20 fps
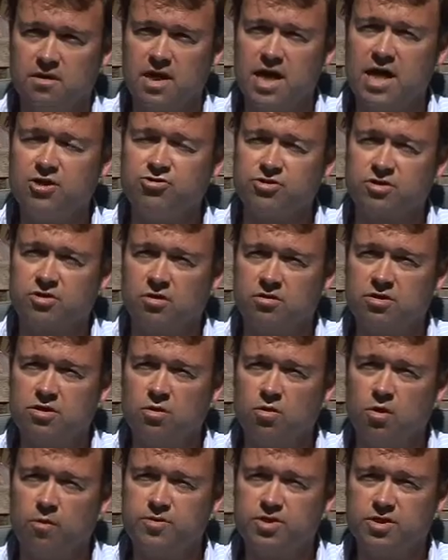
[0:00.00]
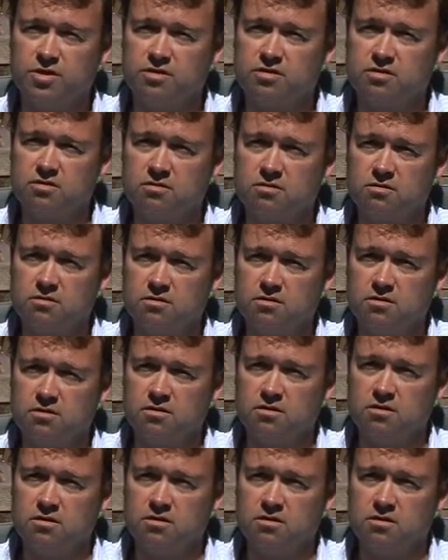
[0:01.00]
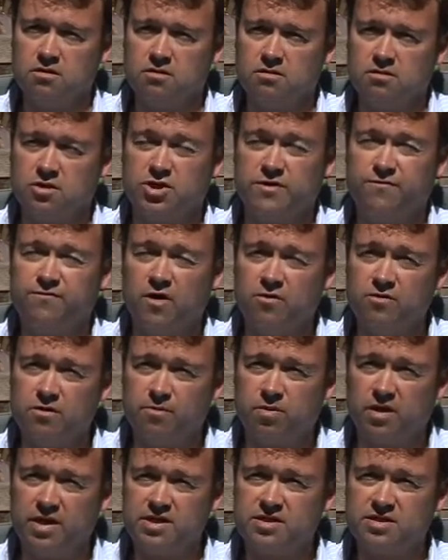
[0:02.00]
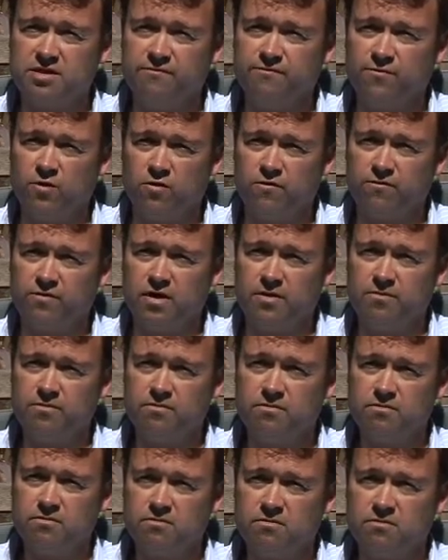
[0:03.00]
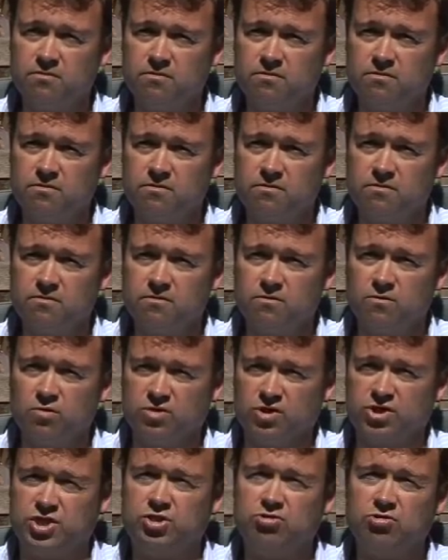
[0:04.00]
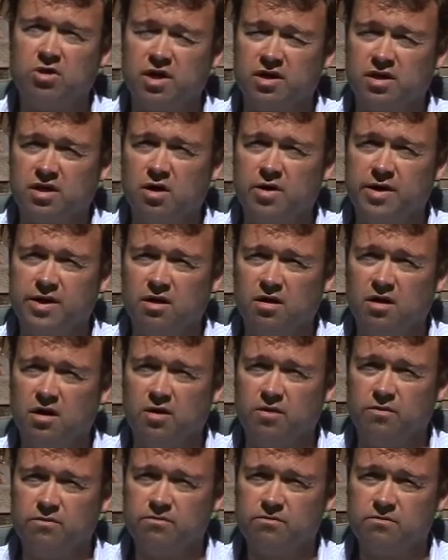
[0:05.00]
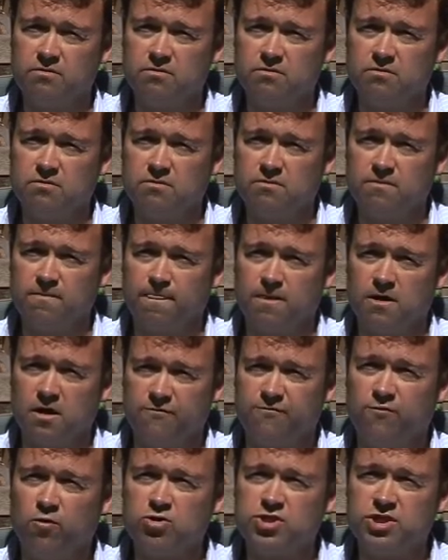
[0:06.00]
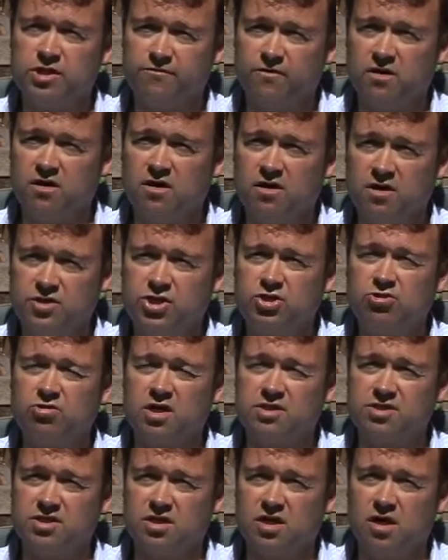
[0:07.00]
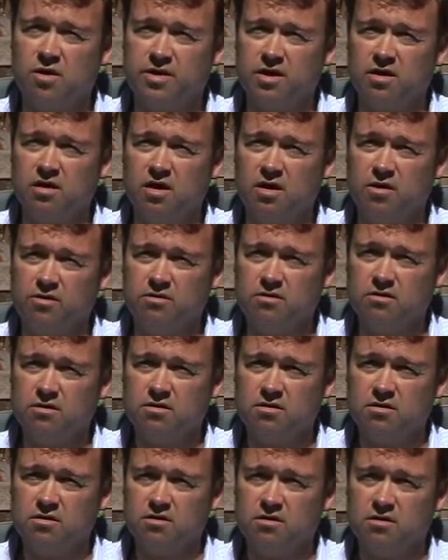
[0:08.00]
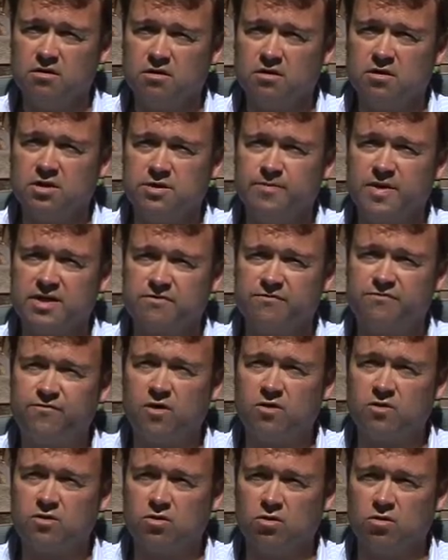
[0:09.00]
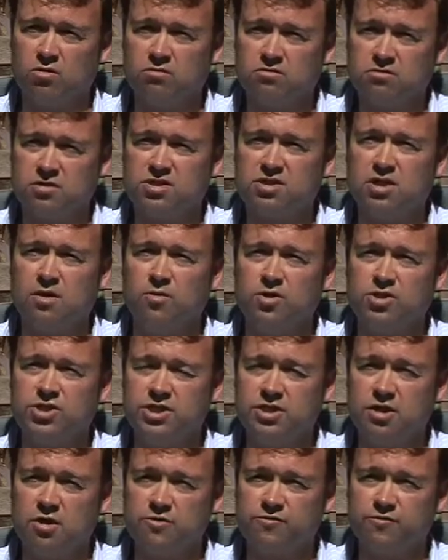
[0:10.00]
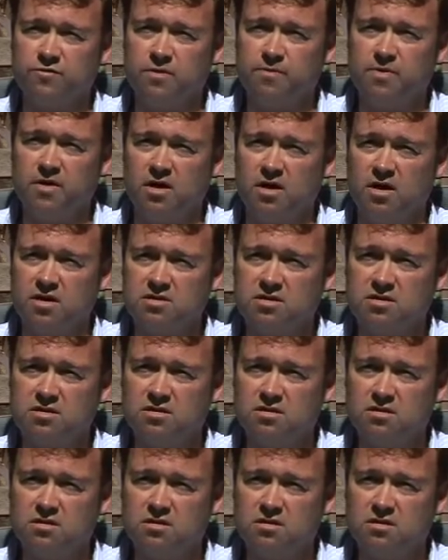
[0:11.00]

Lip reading: Andrea's got two options. Does she phone the police and involve them, or does she try and go it alone? Unfortunately for her, she tries to go it alone. She makes a phone call to someone she knows from the past,